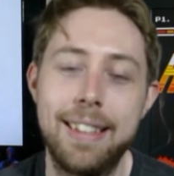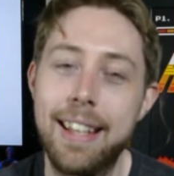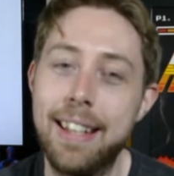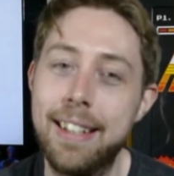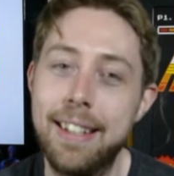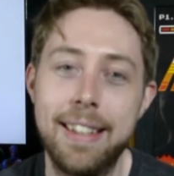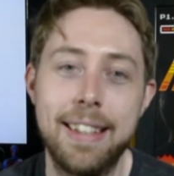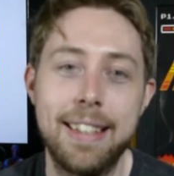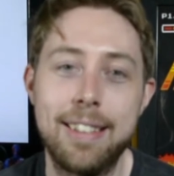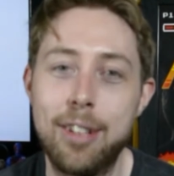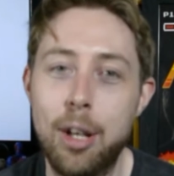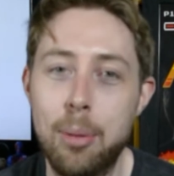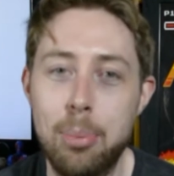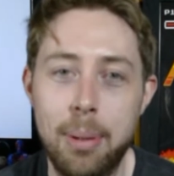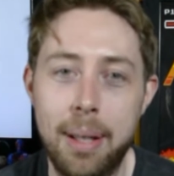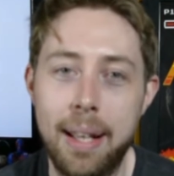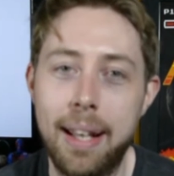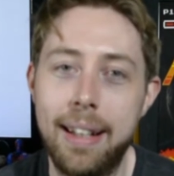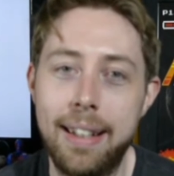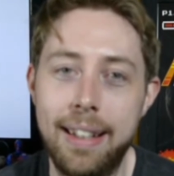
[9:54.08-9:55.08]
another
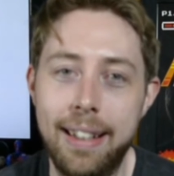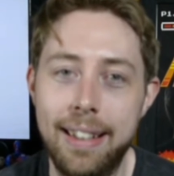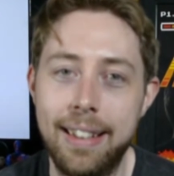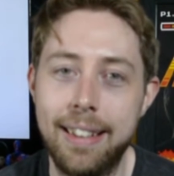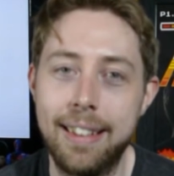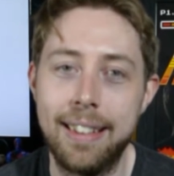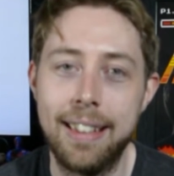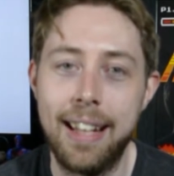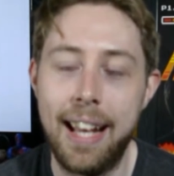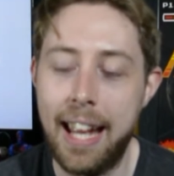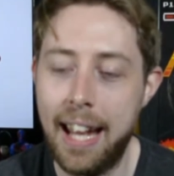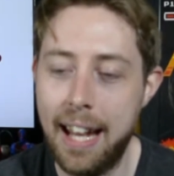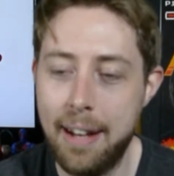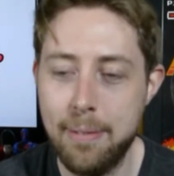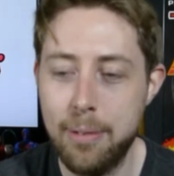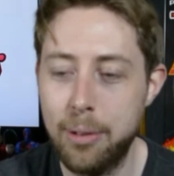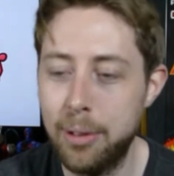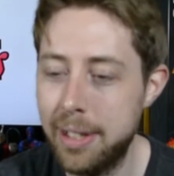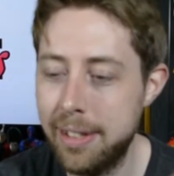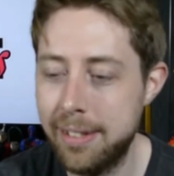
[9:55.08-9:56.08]
topic idea. I
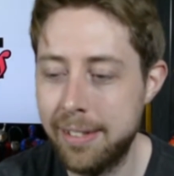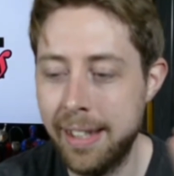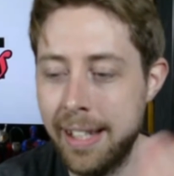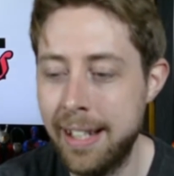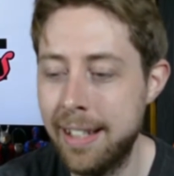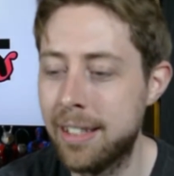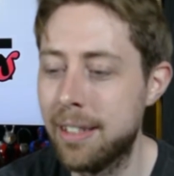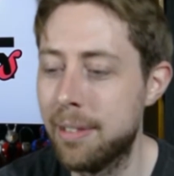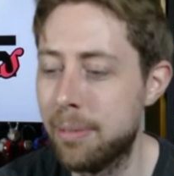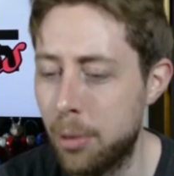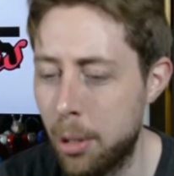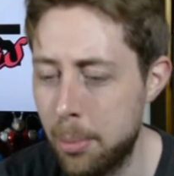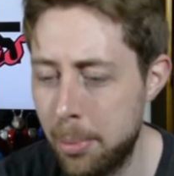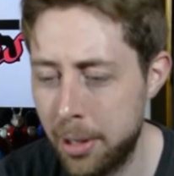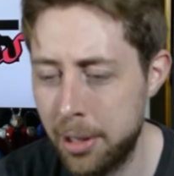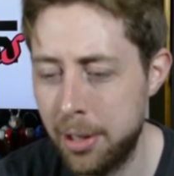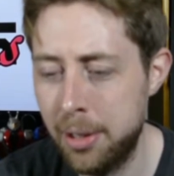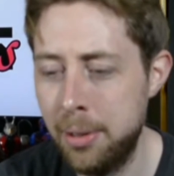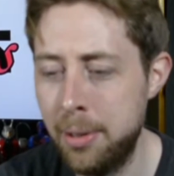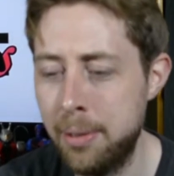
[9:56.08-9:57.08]
have all these things of what
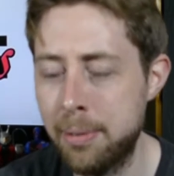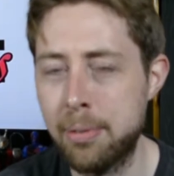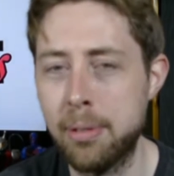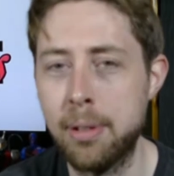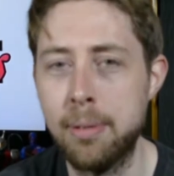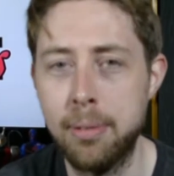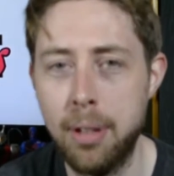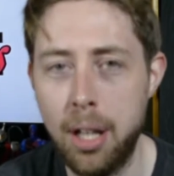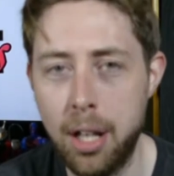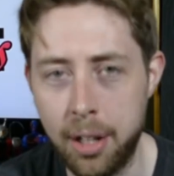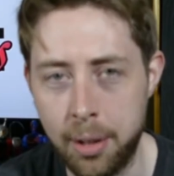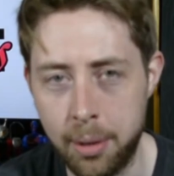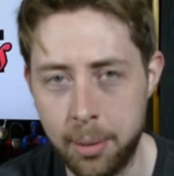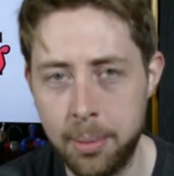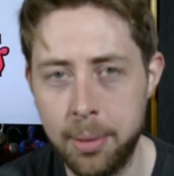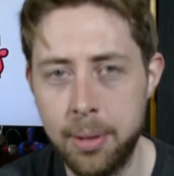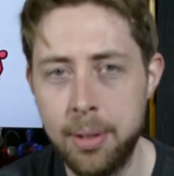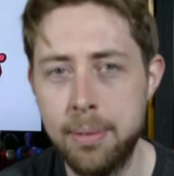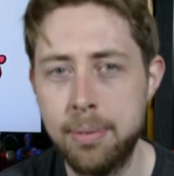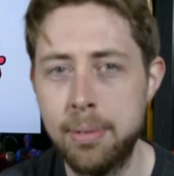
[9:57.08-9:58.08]
am I going to do for a vlog? What
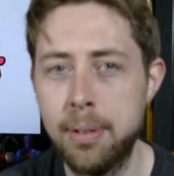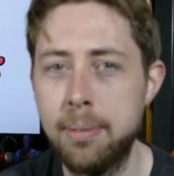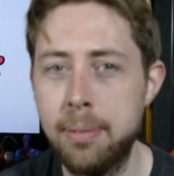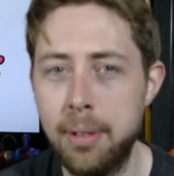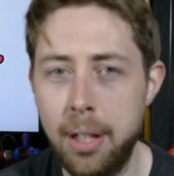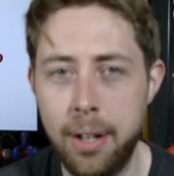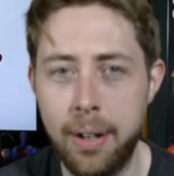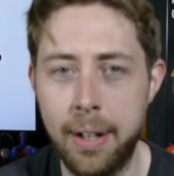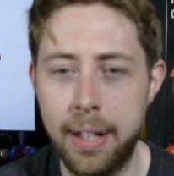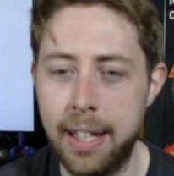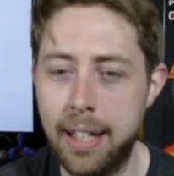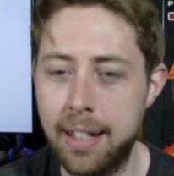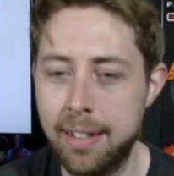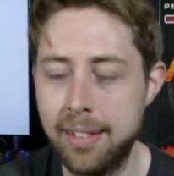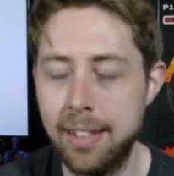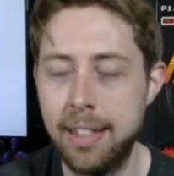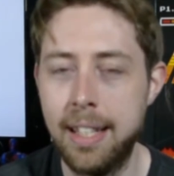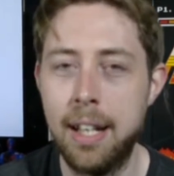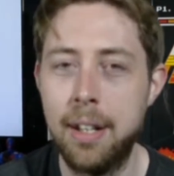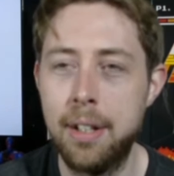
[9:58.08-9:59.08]
am I going to do for a vlog? And then I
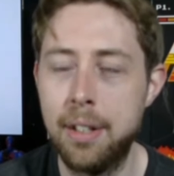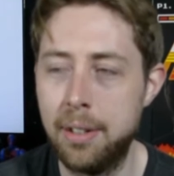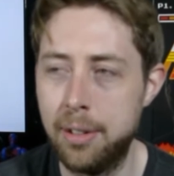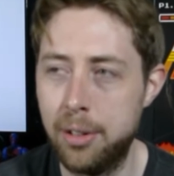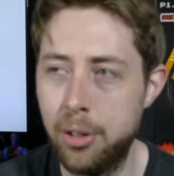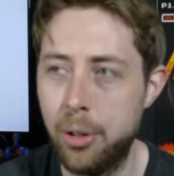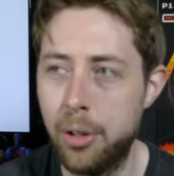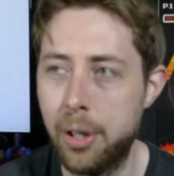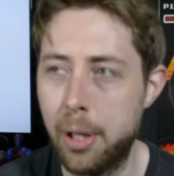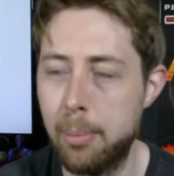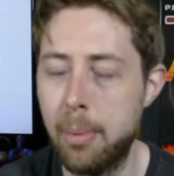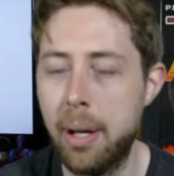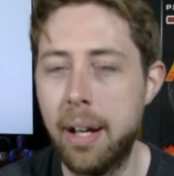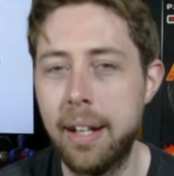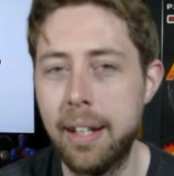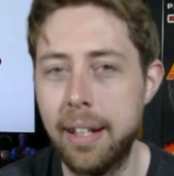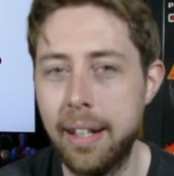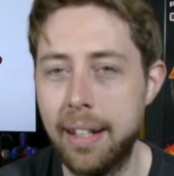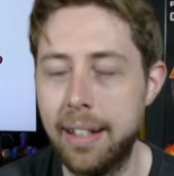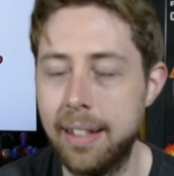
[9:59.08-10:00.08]
sit down and talk
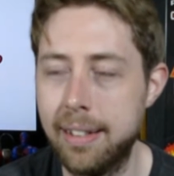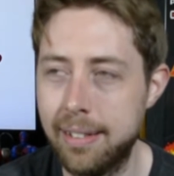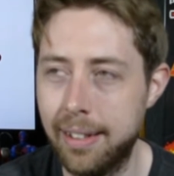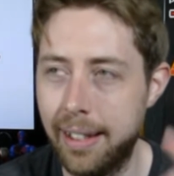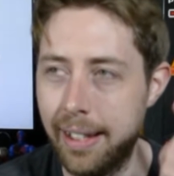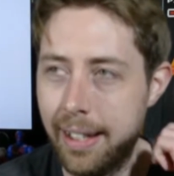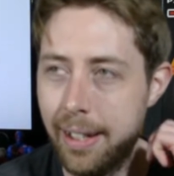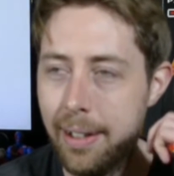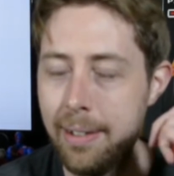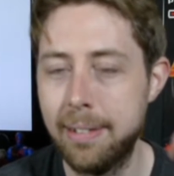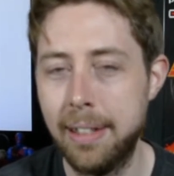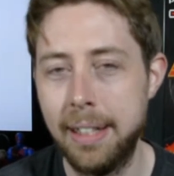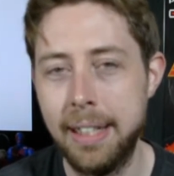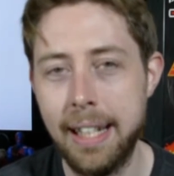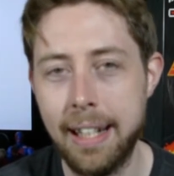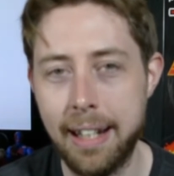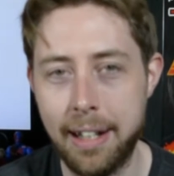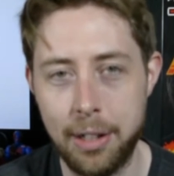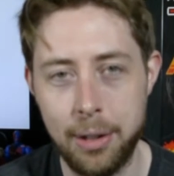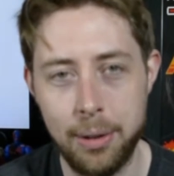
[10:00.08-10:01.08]
about it, and it's like, all right,
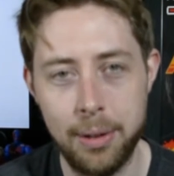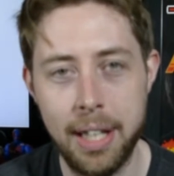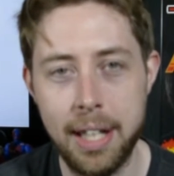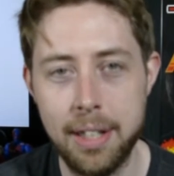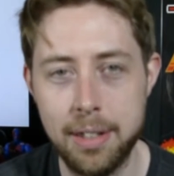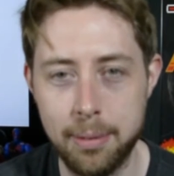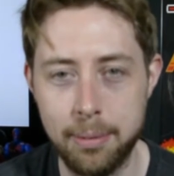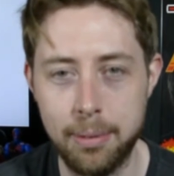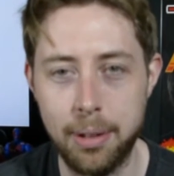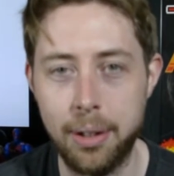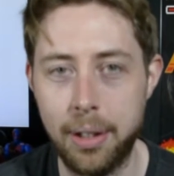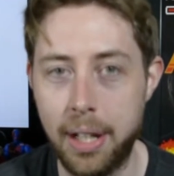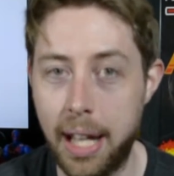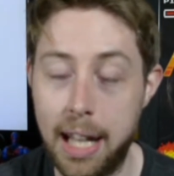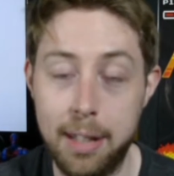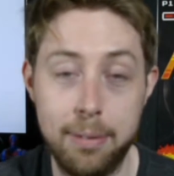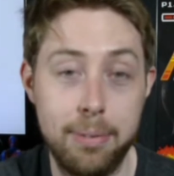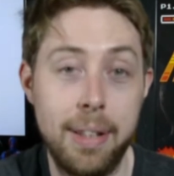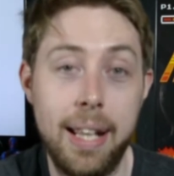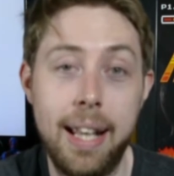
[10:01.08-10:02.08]
yeah, I could do that as a vlog.
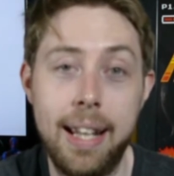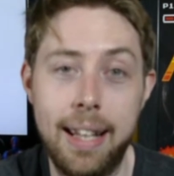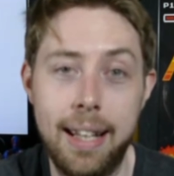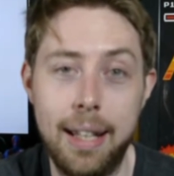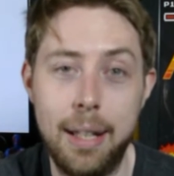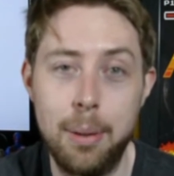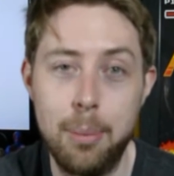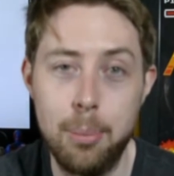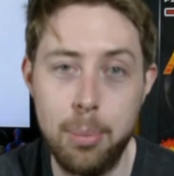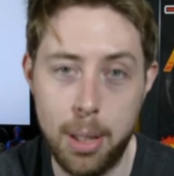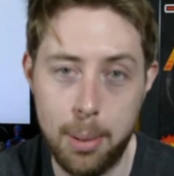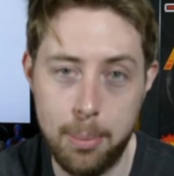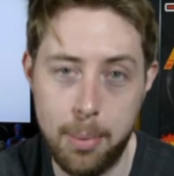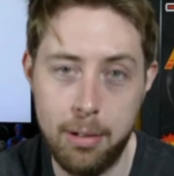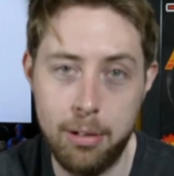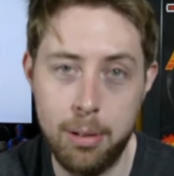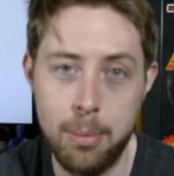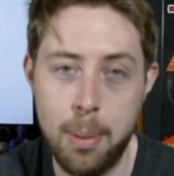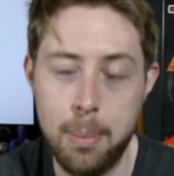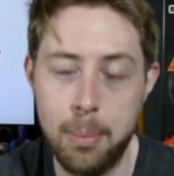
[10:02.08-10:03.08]
I'll forget it, but I
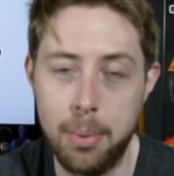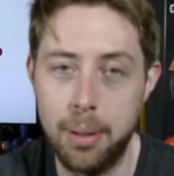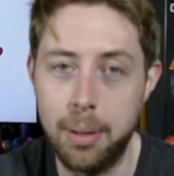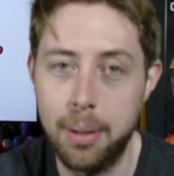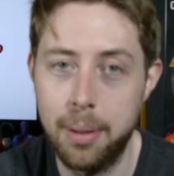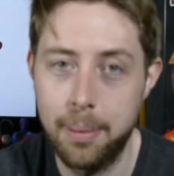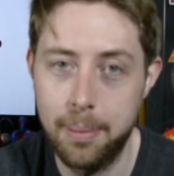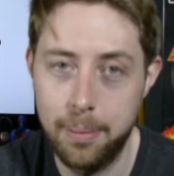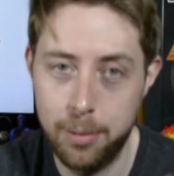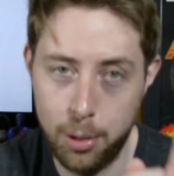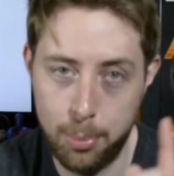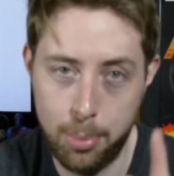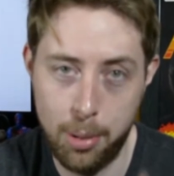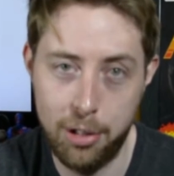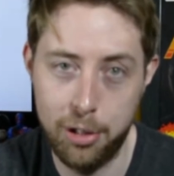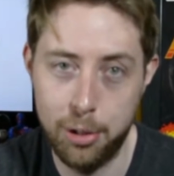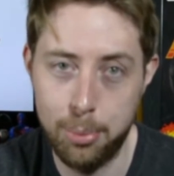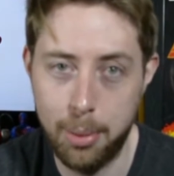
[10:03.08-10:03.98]
might remember. Superior